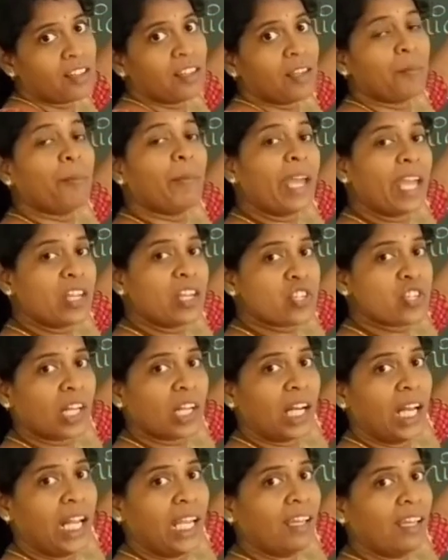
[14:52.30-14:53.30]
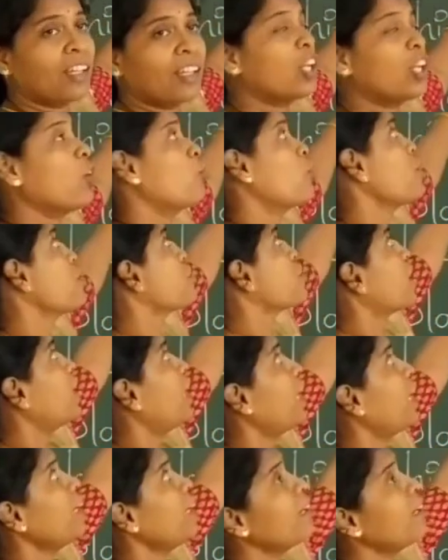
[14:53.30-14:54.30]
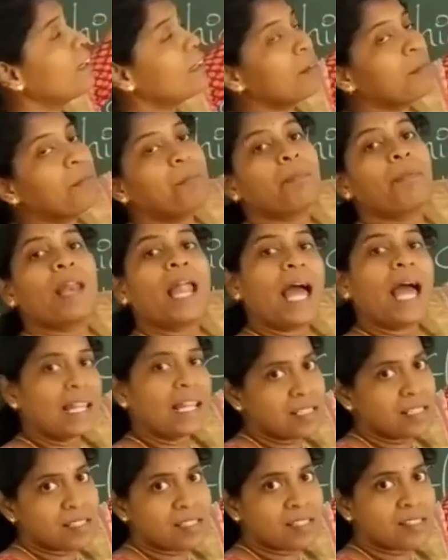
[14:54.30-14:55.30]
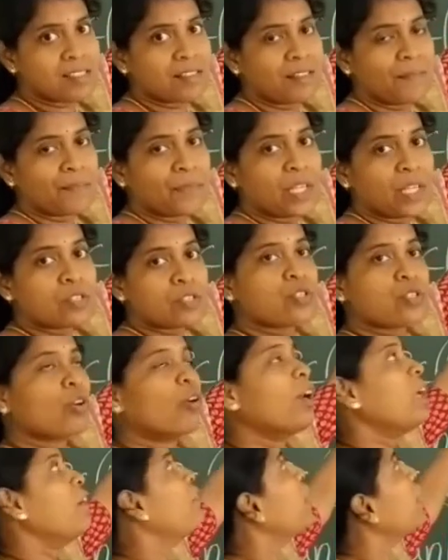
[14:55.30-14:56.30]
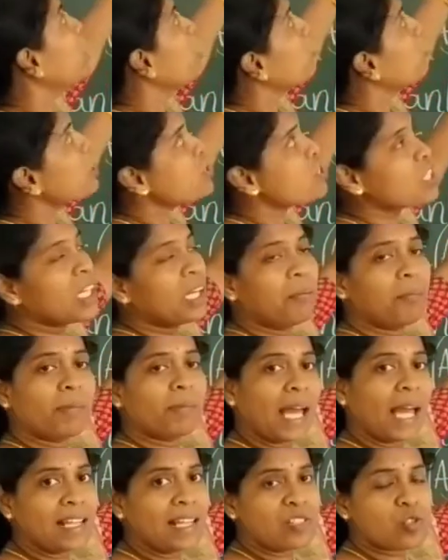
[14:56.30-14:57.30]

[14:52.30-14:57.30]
Majorly nutrition in plants. So even nutrition in plants